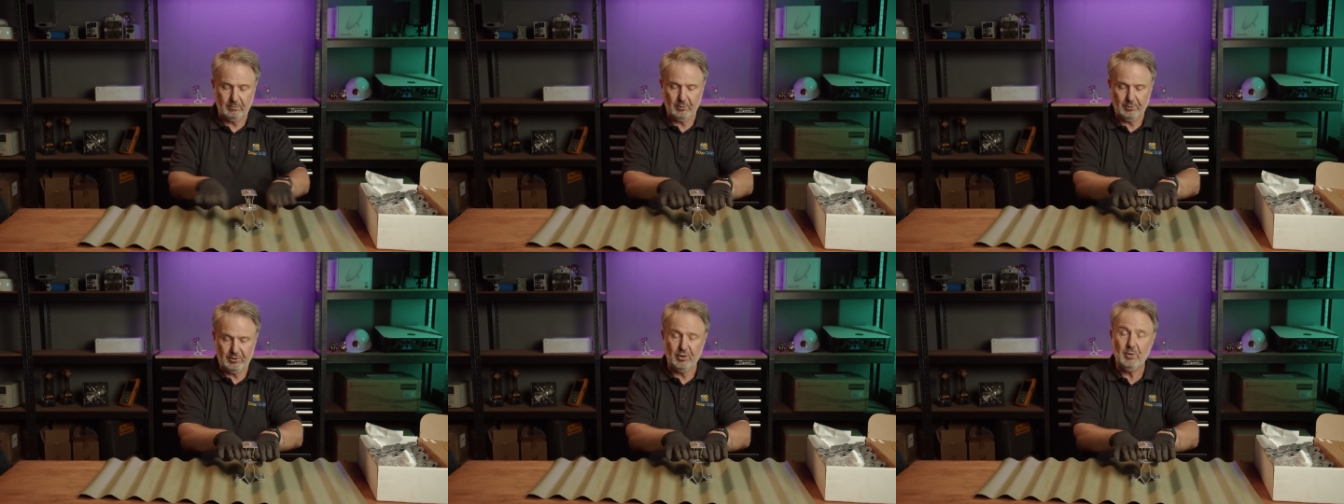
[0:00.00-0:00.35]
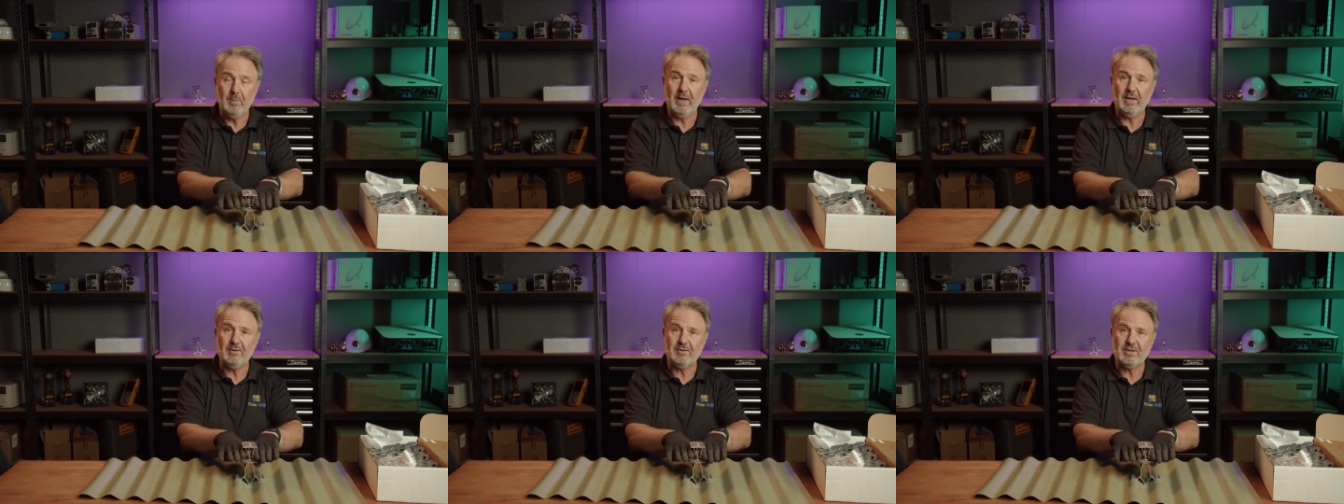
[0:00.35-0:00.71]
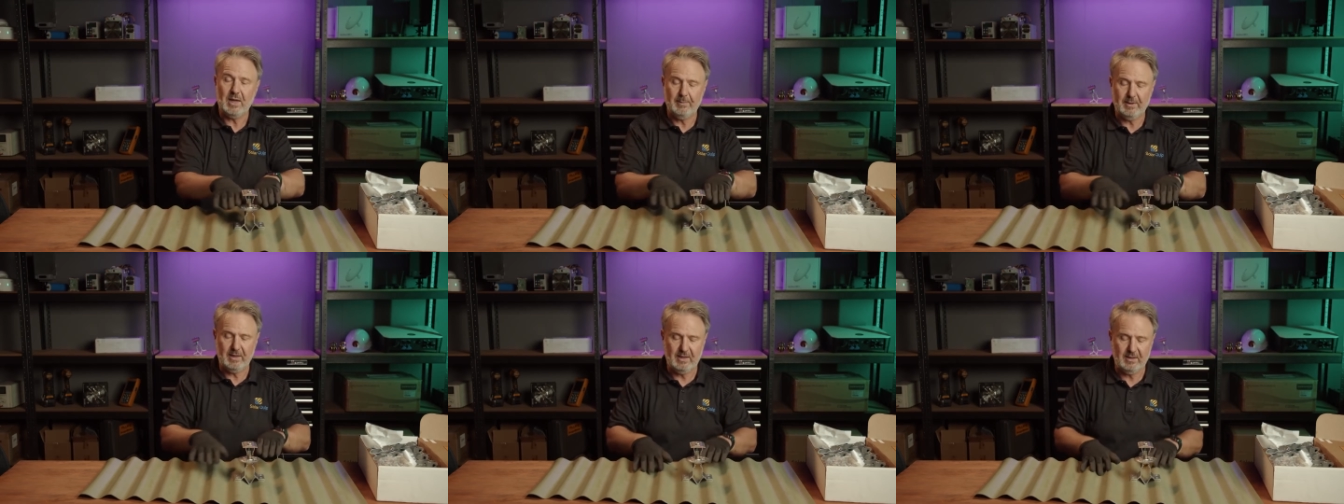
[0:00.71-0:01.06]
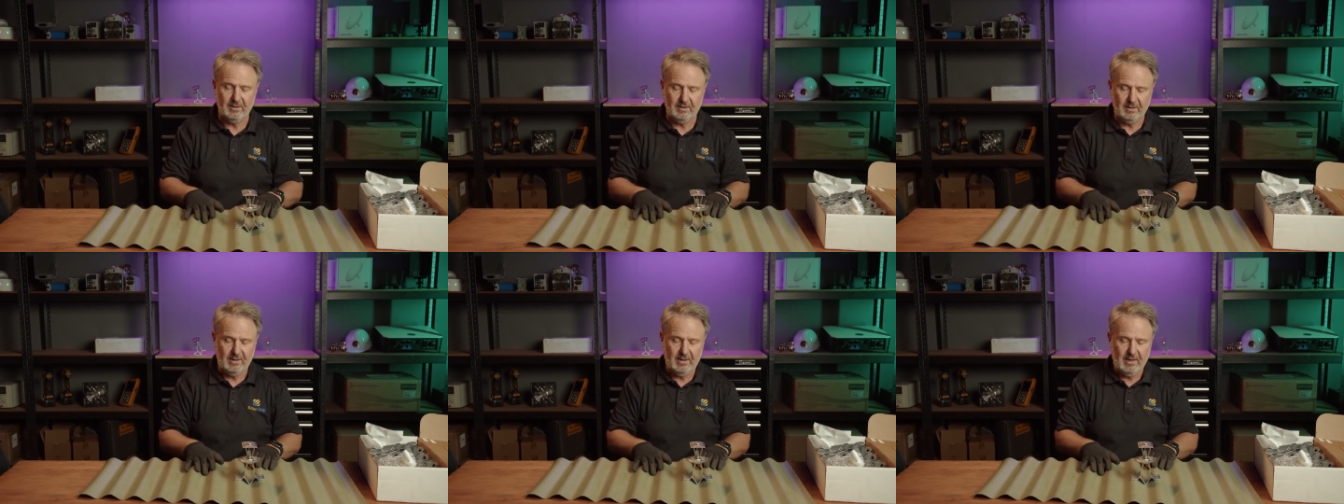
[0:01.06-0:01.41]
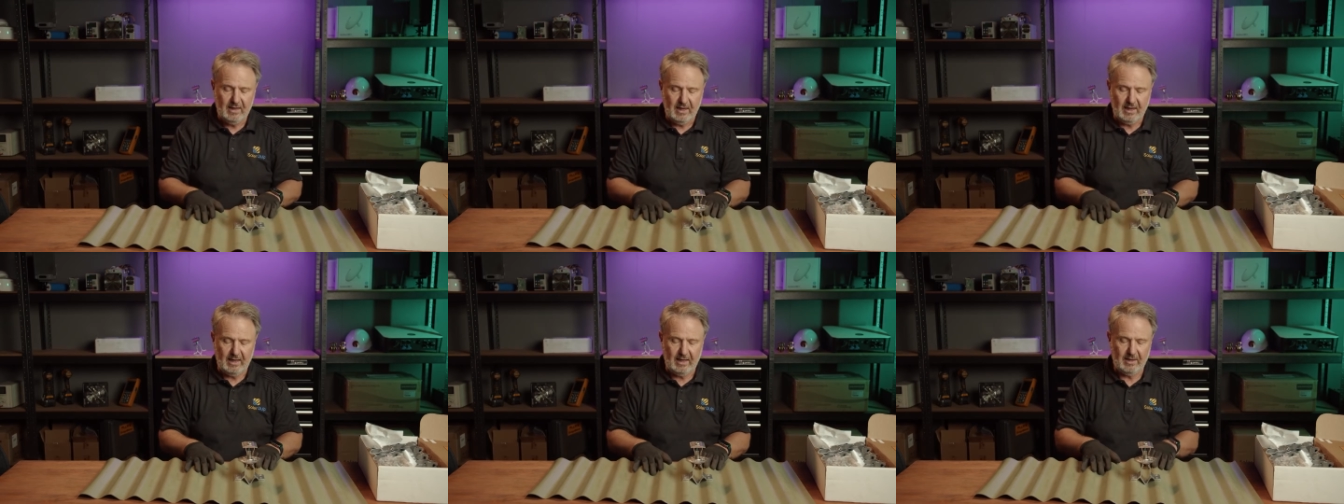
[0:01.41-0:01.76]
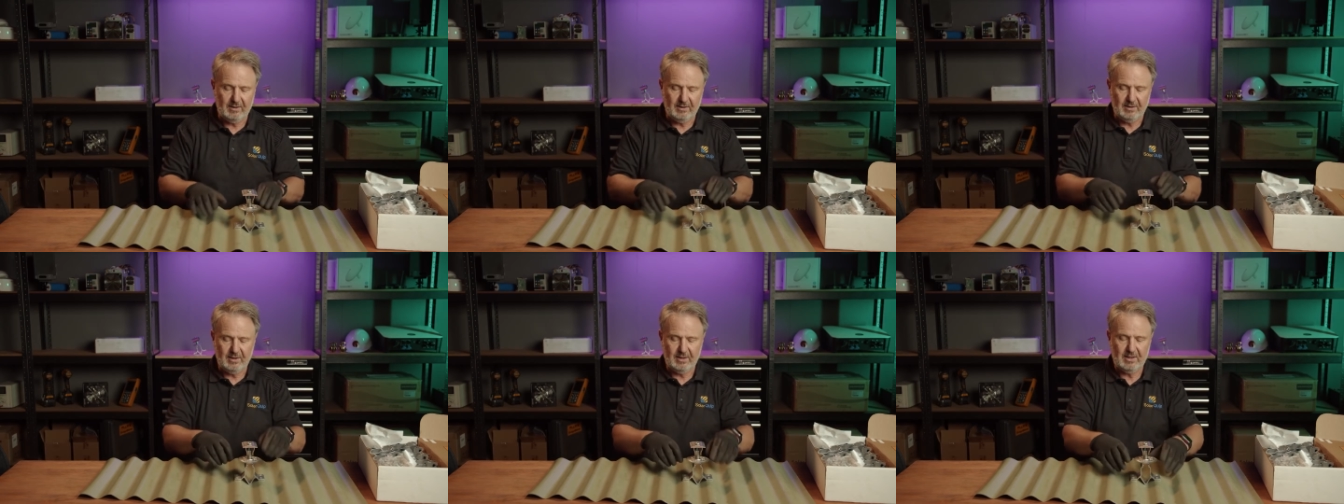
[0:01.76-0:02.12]
or 2 panels coming in.
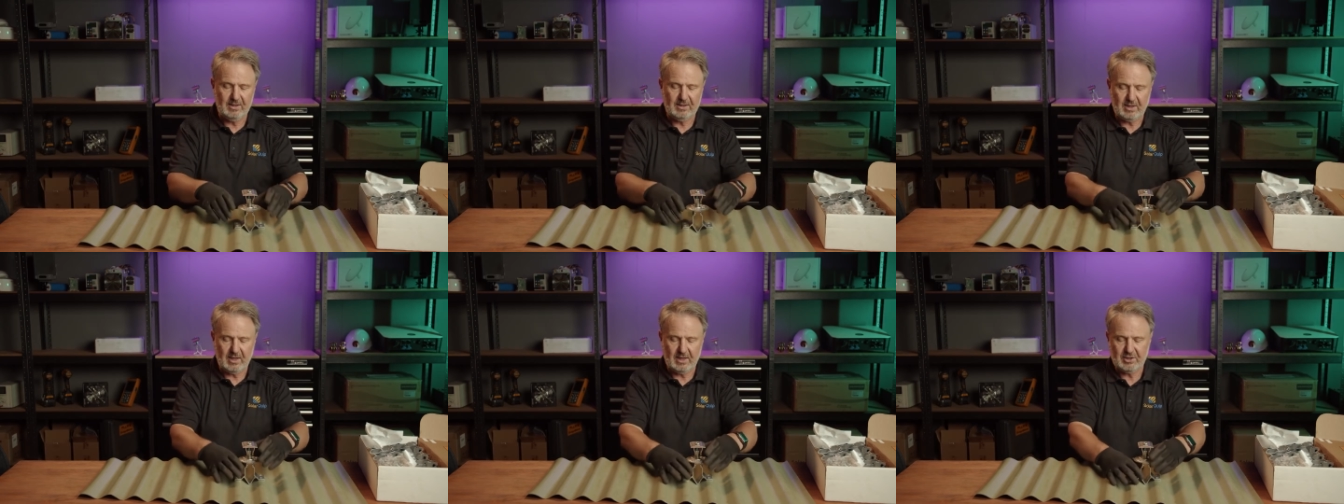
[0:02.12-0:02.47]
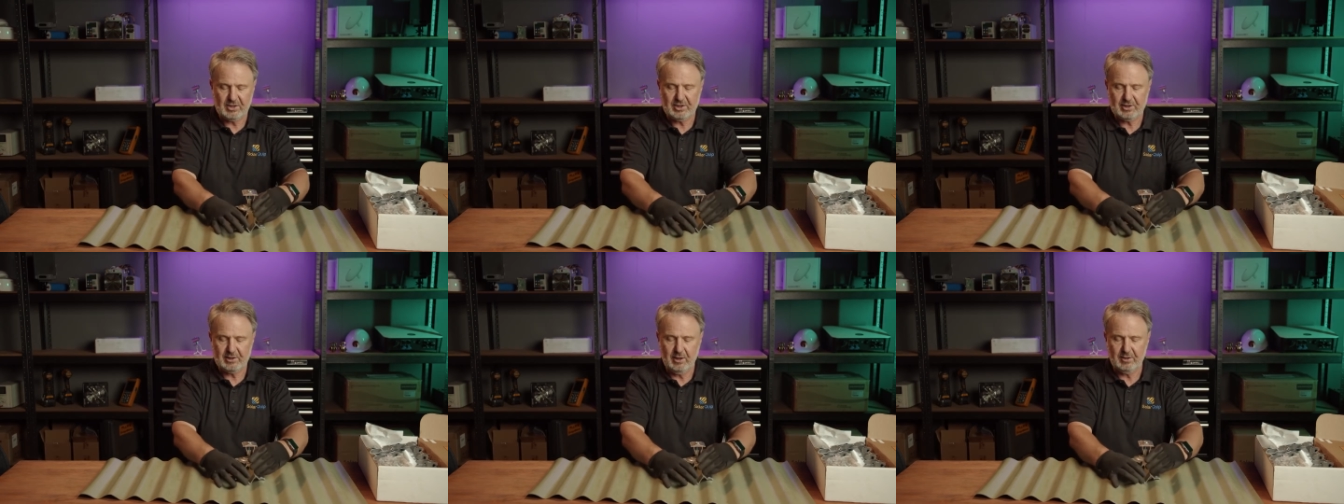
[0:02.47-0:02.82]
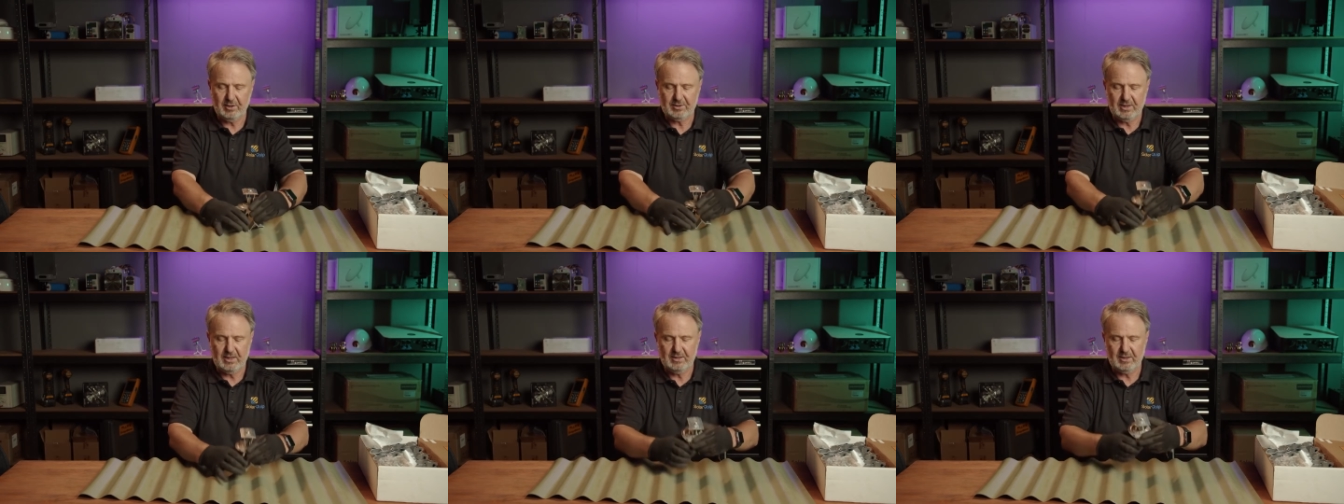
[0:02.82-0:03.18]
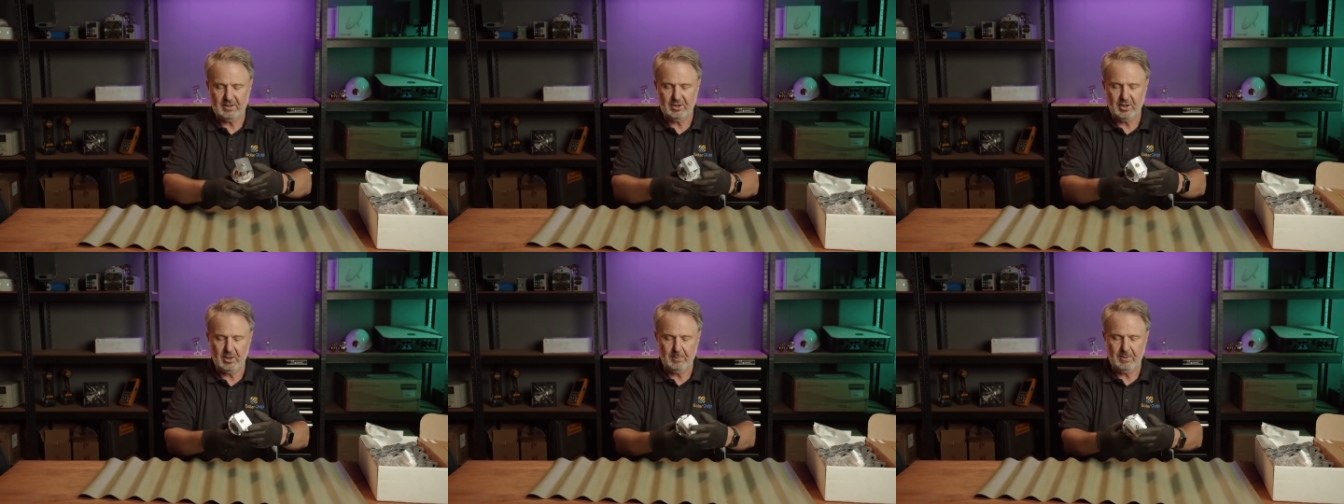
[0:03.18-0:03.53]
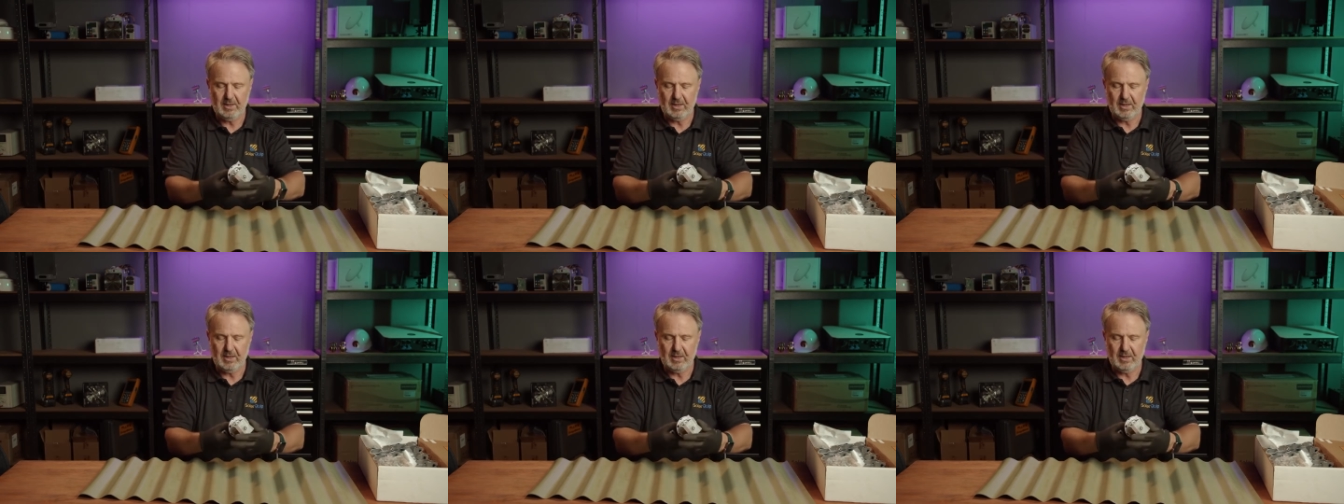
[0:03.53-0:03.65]
There's a slot in the top